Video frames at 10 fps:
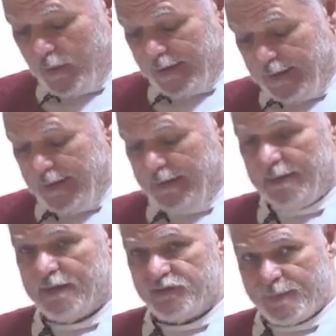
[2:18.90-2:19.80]
that we
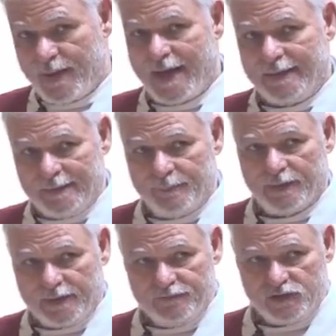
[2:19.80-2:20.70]
eat is the body and
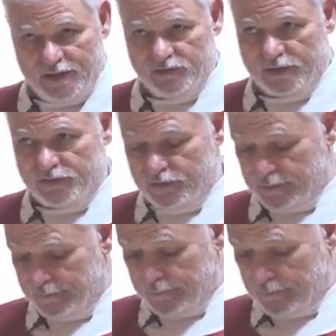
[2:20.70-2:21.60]
blood of Jesus.
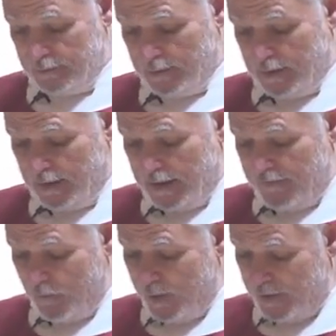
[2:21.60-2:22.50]

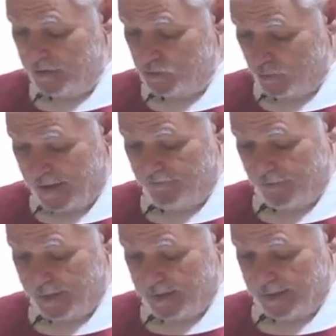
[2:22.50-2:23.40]
If we were to drink
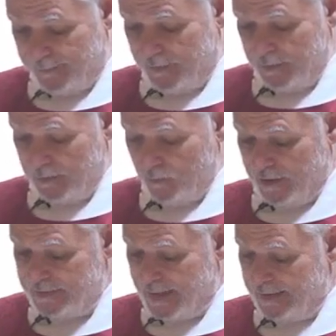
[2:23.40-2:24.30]
from the cup,
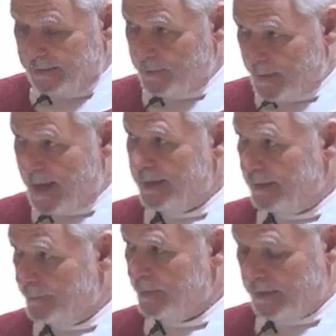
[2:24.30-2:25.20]
we are taking the
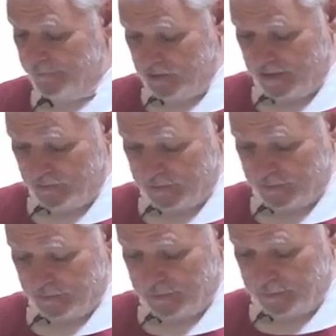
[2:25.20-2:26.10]
body and blood of
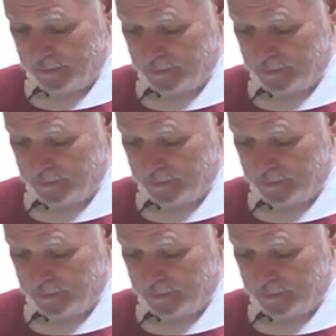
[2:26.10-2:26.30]
Jesus.